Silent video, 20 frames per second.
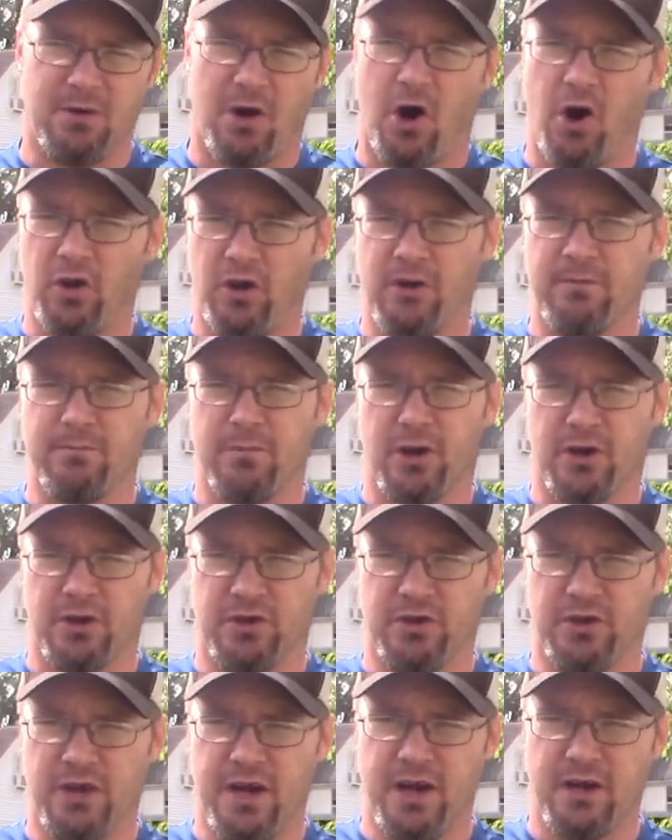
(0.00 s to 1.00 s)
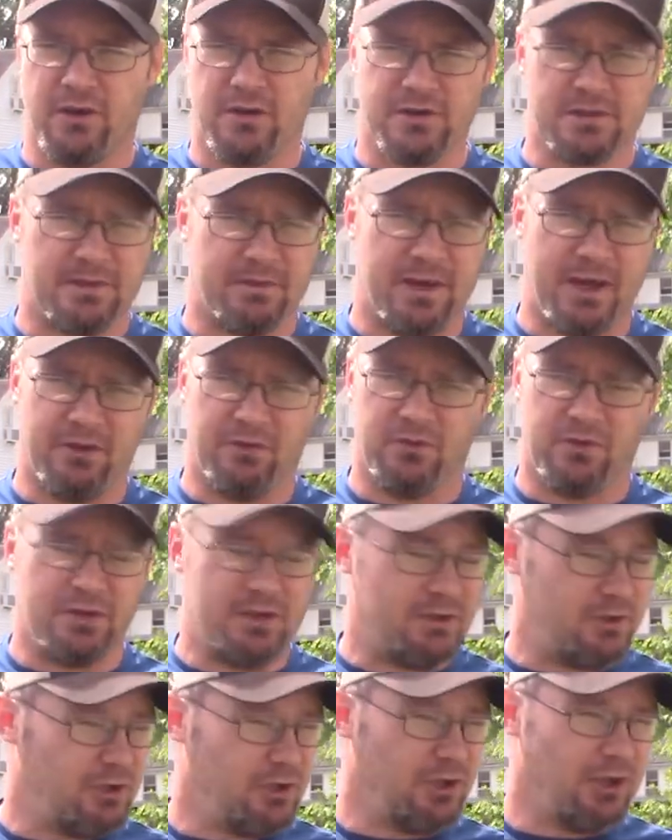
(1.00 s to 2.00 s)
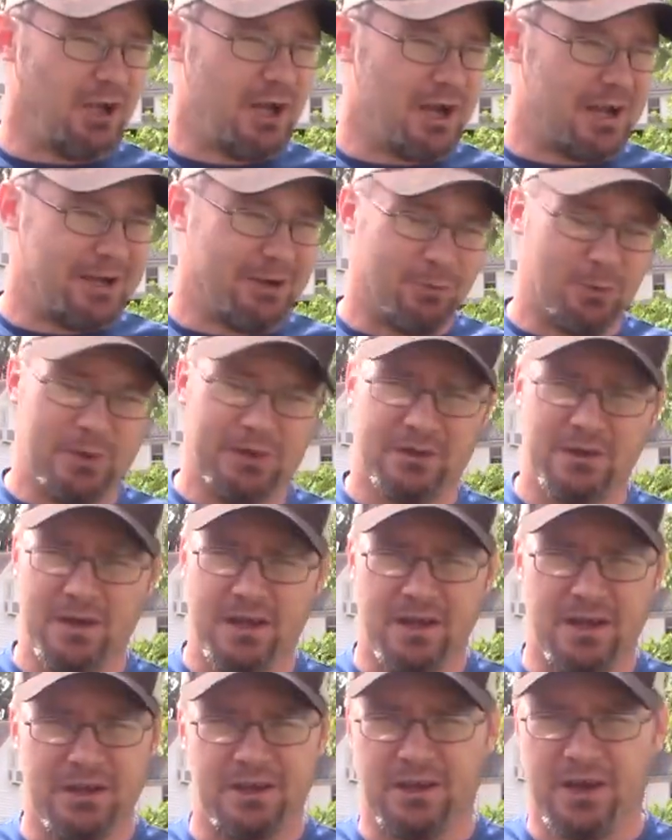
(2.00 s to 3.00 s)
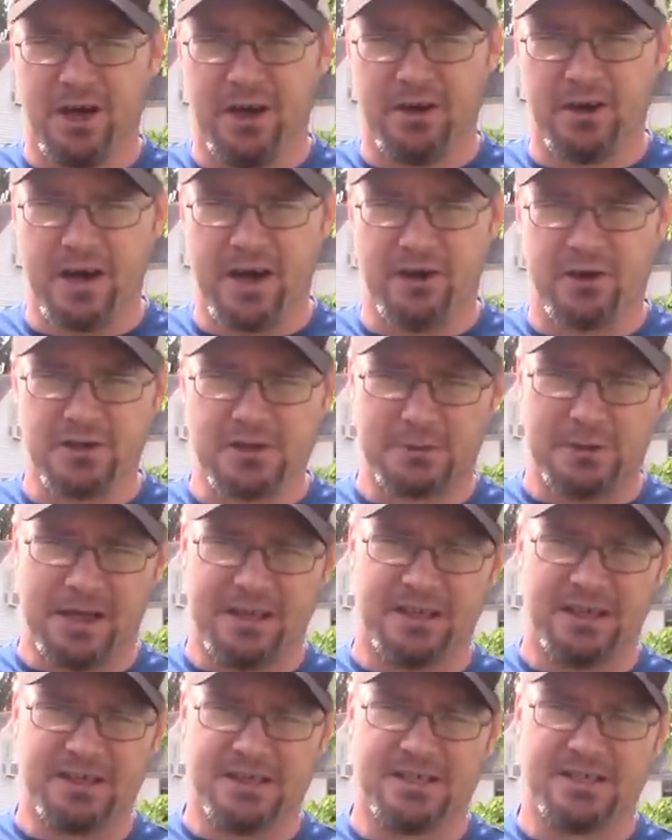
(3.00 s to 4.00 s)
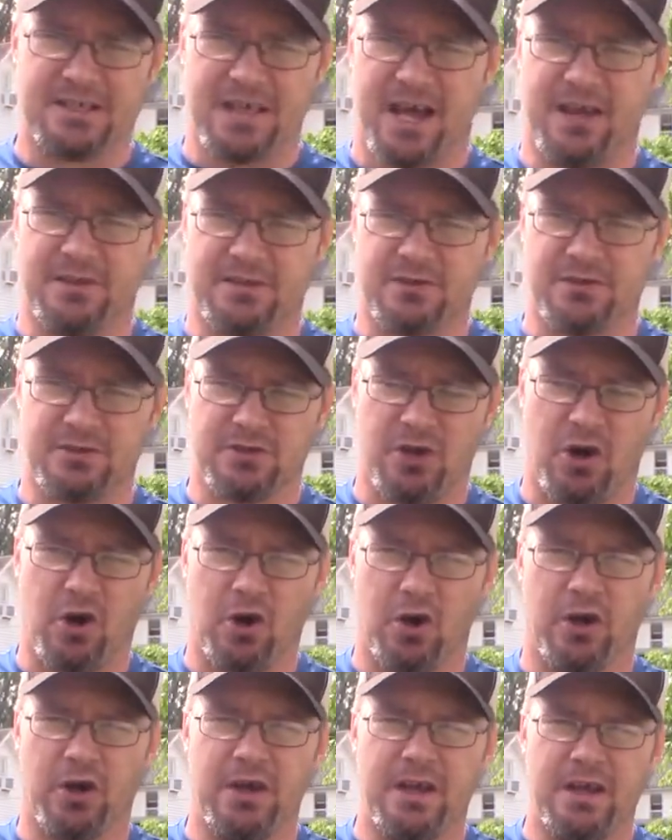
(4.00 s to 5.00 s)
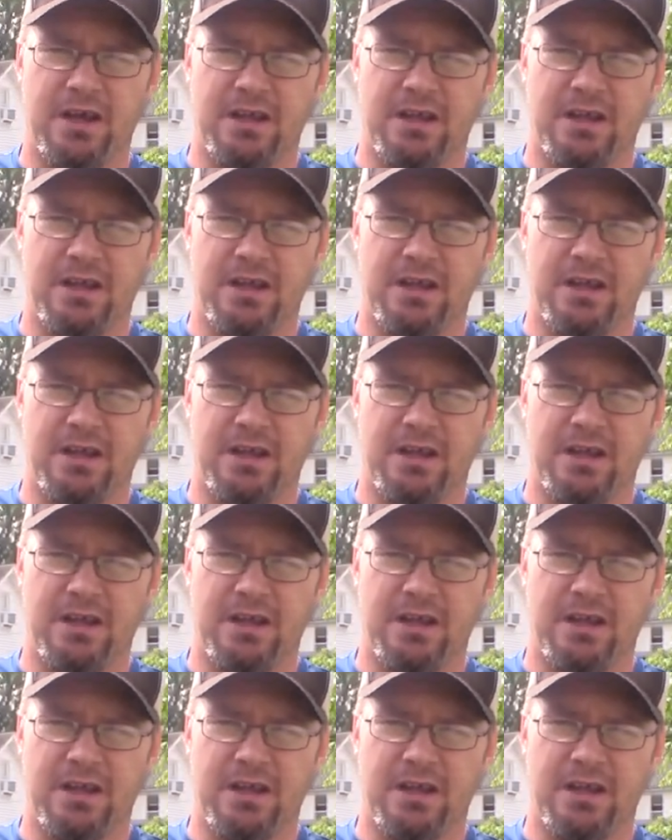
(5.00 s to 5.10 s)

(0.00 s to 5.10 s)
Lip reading: All of them are good arrows. I've had good luck with the hunter arrows, but I think these silencers are